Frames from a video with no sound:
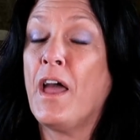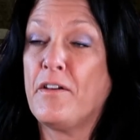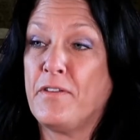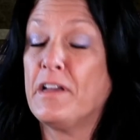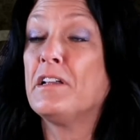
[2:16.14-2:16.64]

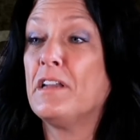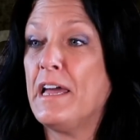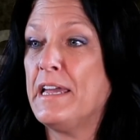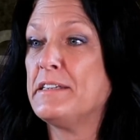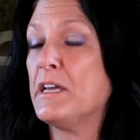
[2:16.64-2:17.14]
have a
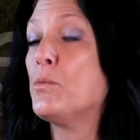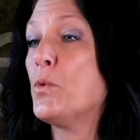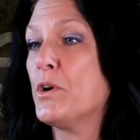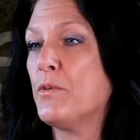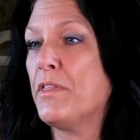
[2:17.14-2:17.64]
client and
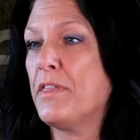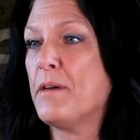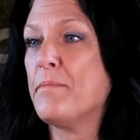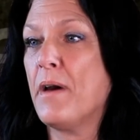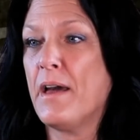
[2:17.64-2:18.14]
work with
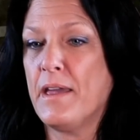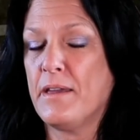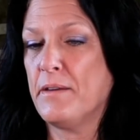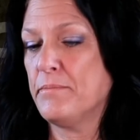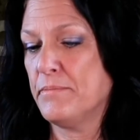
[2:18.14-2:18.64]
them, I
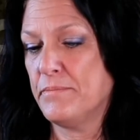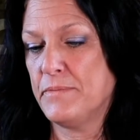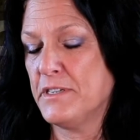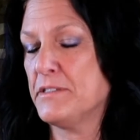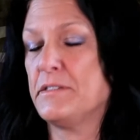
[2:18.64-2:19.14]

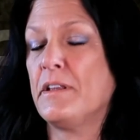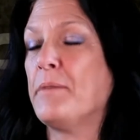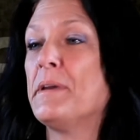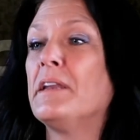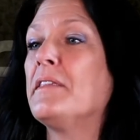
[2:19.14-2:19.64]
am just
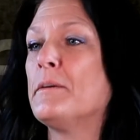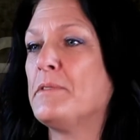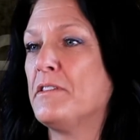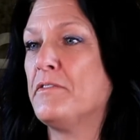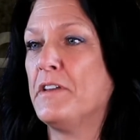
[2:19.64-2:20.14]
I'm getting them
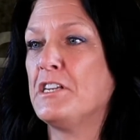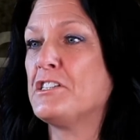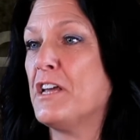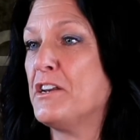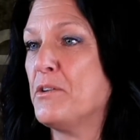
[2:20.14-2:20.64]
to the
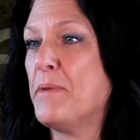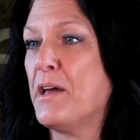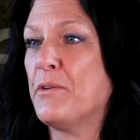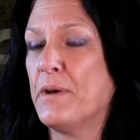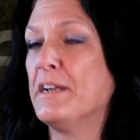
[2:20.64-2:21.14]
finish line no
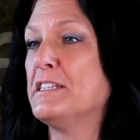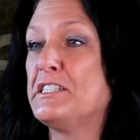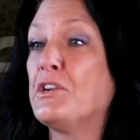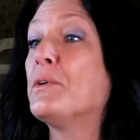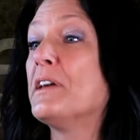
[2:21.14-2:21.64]
matter what. I
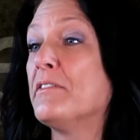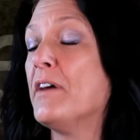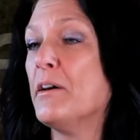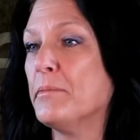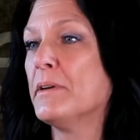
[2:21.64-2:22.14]
just don't
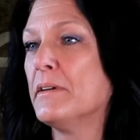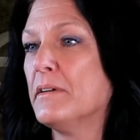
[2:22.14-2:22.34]
give up.